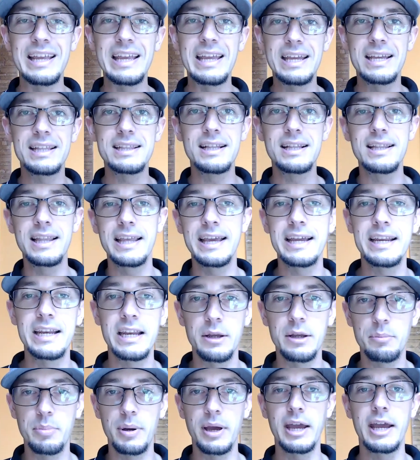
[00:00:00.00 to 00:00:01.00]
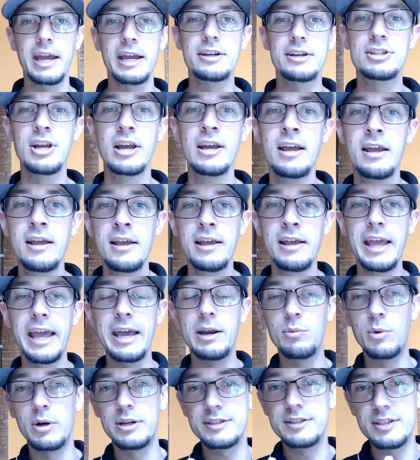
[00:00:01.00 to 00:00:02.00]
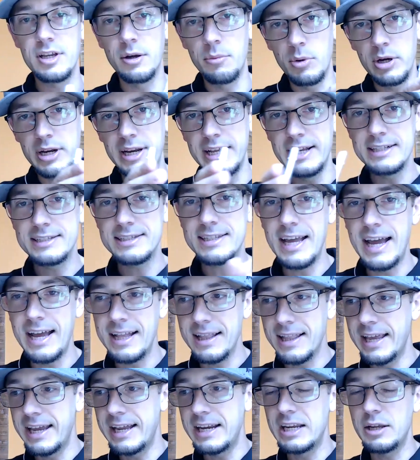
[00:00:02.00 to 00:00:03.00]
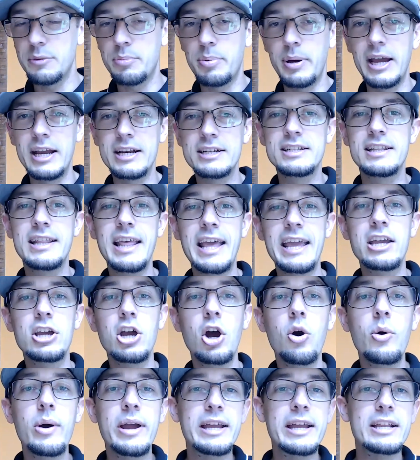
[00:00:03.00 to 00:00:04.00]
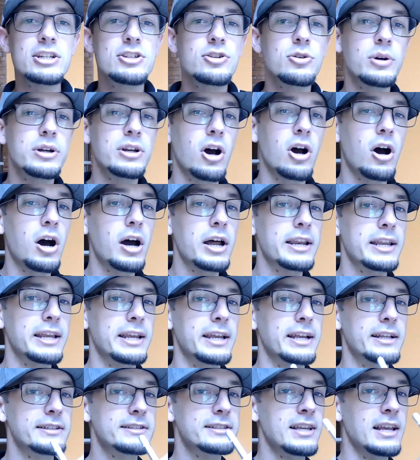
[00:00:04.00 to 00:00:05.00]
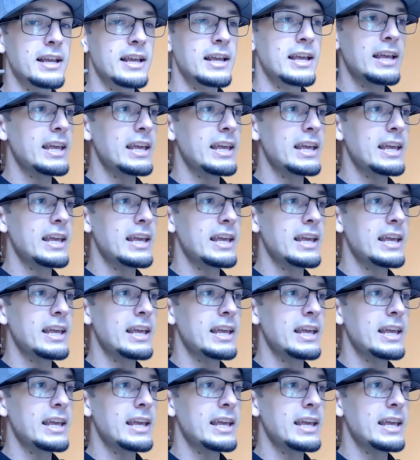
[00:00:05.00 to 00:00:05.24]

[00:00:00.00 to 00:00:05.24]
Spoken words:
in the landing page, and when someone hits that landing page, they go into an audience